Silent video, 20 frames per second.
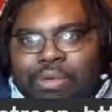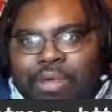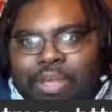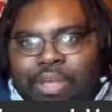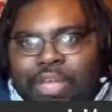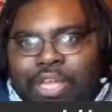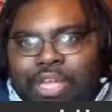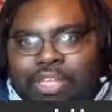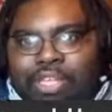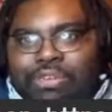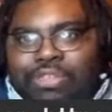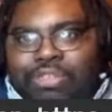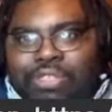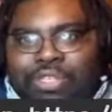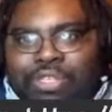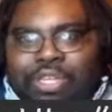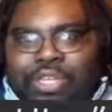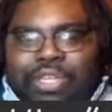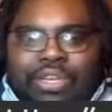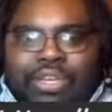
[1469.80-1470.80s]

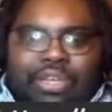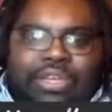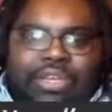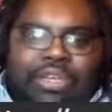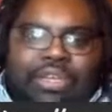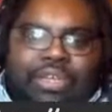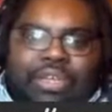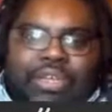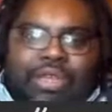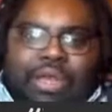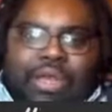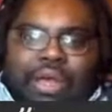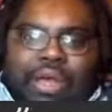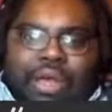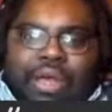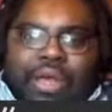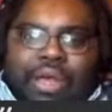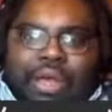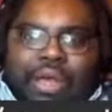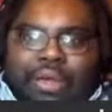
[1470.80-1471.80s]
interesting
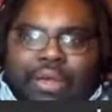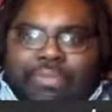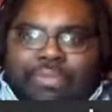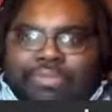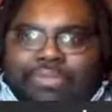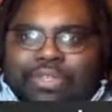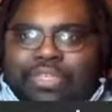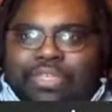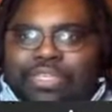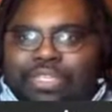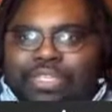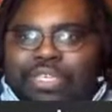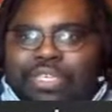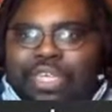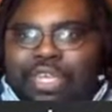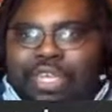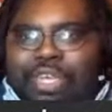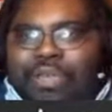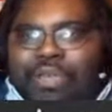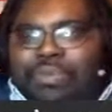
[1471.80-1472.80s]
to
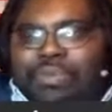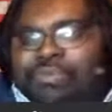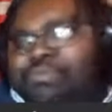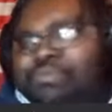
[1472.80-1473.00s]
see